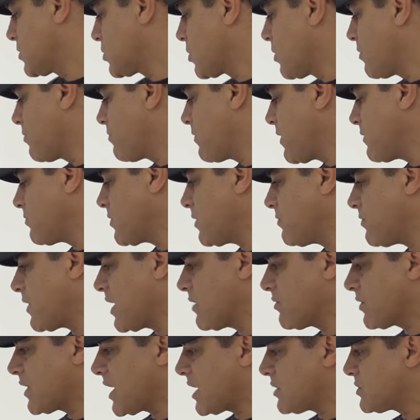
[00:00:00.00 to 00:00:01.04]
So
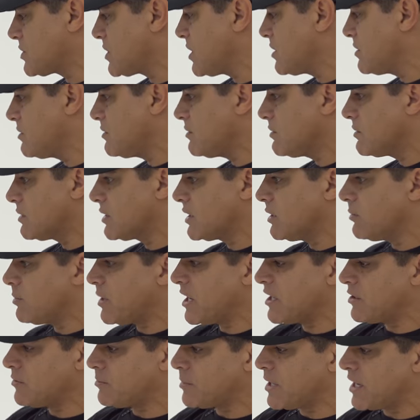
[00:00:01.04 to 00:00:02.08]
55,000
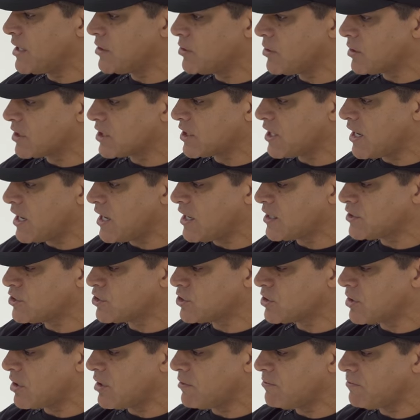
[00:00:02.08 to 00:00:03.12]
divided by your
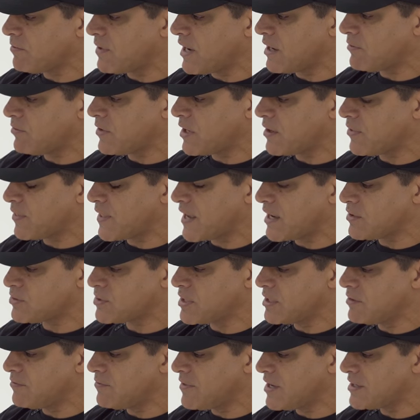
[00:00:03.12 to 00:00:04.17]
cash of
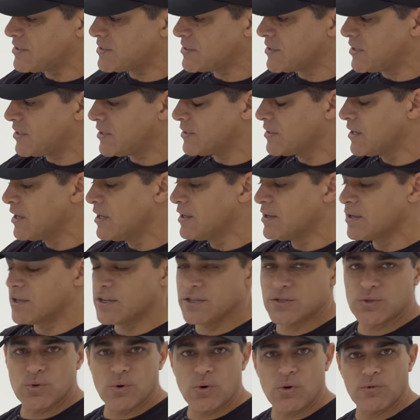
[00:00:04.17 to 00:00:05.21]
500,000 invested
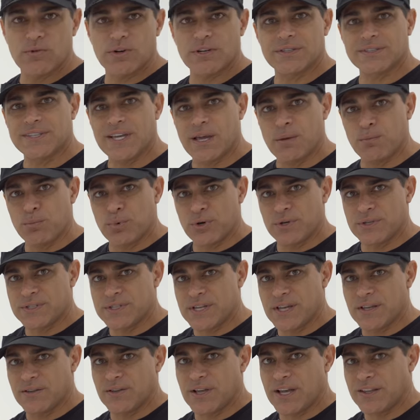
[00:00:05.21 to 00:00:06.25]
is over
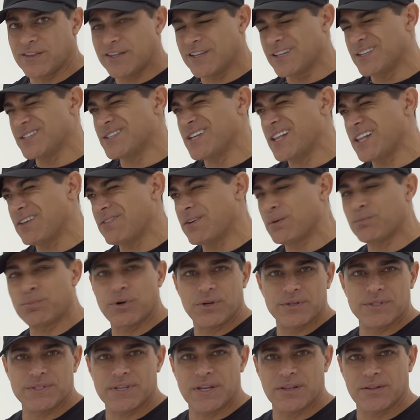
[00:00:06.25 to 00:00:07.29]
10%. I think it's
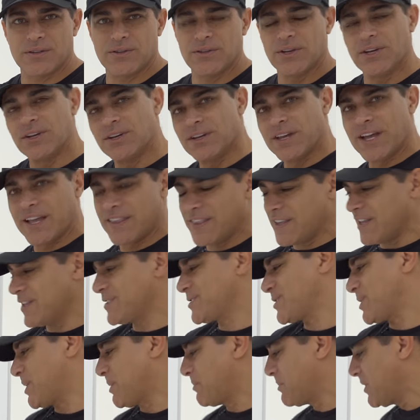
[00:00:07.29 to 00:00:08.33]
11% and then
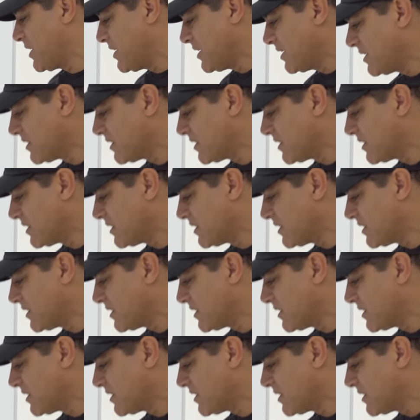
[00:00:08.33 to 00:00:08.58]
some.